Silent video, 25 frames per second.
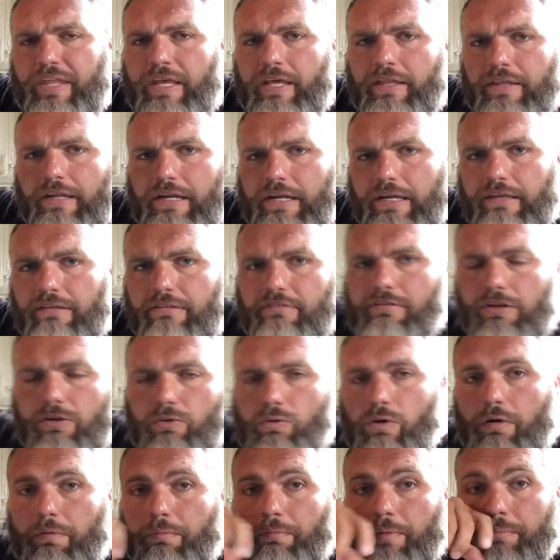Then I continue
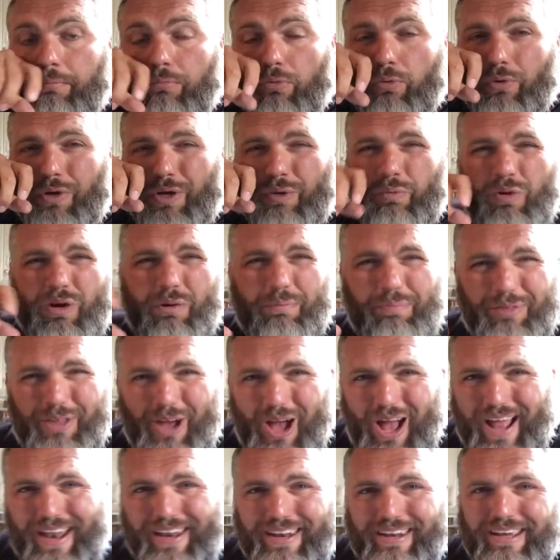on with my brewing, and when I'm
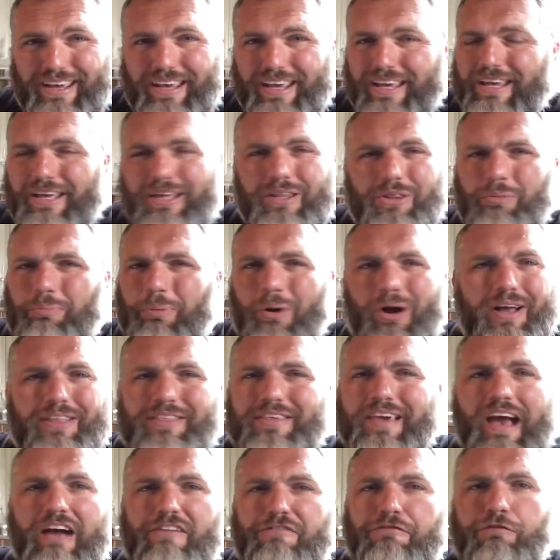done, the pot's
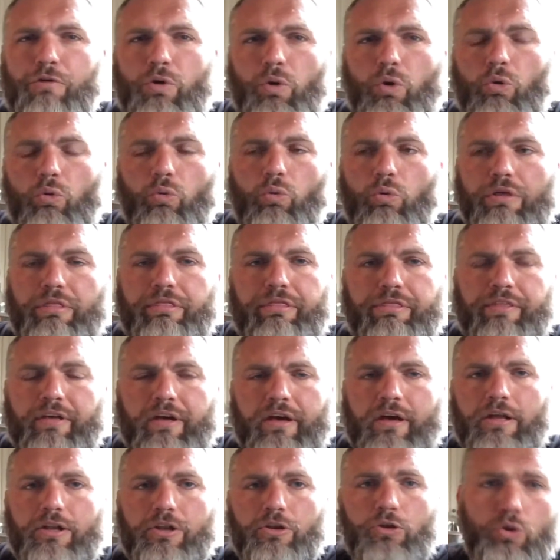half full with
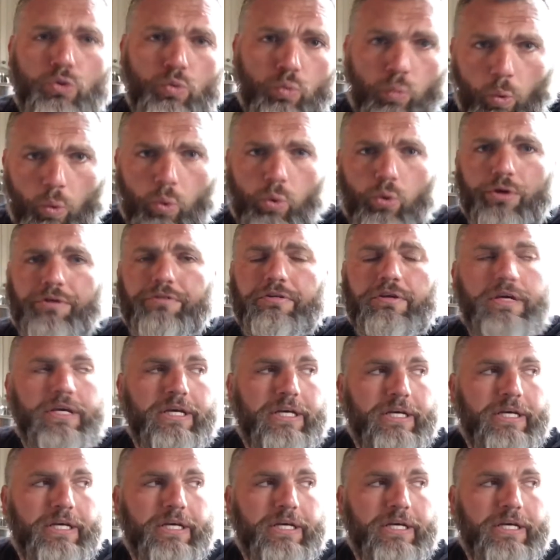new wort.